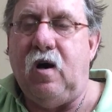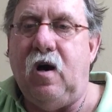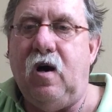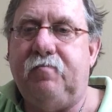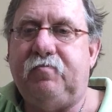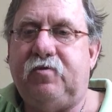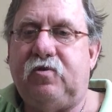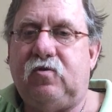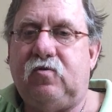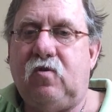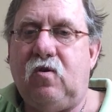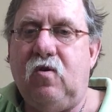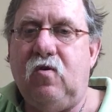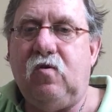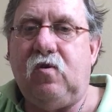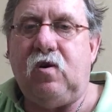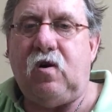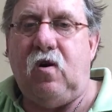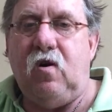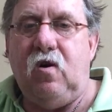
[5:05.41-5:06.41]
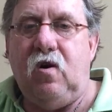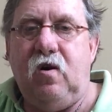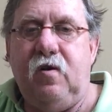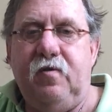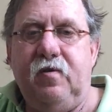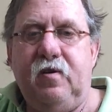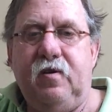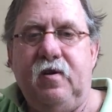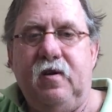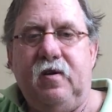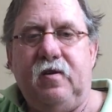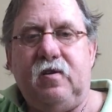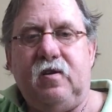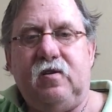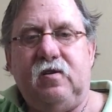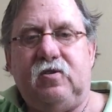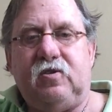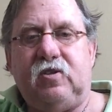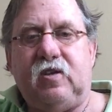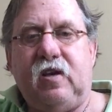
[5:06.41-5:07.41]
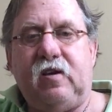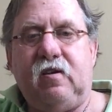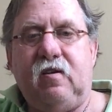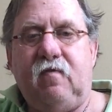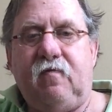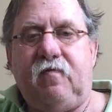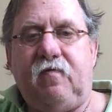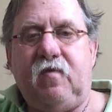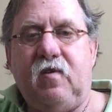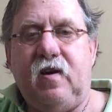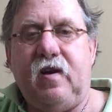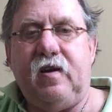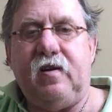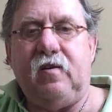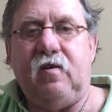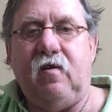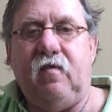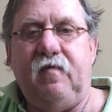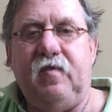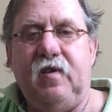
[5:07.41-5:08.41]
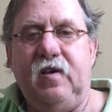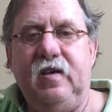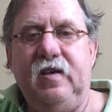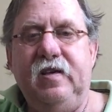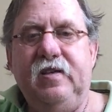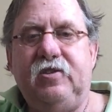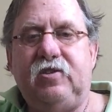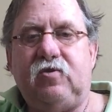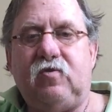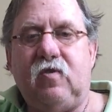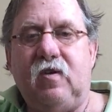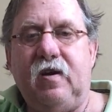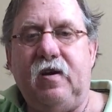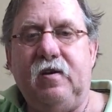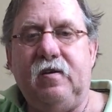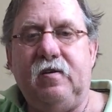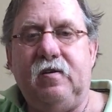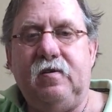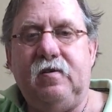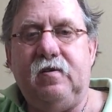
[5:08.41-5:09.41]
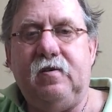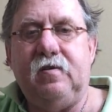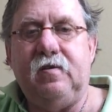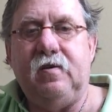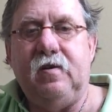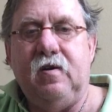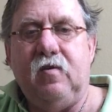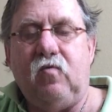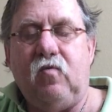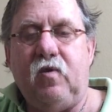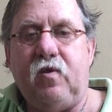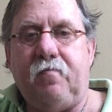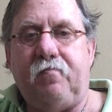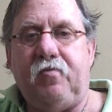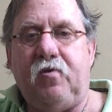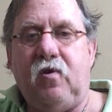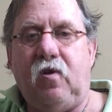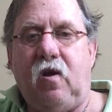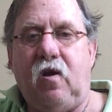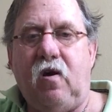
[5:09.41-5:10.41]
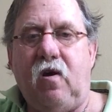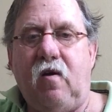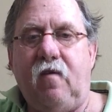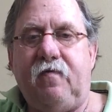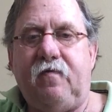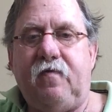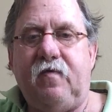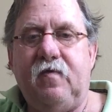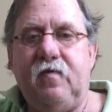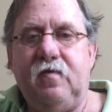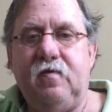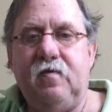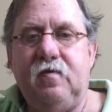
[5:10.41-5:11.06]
upstroke on the 2nd fret of the E string with a pull off.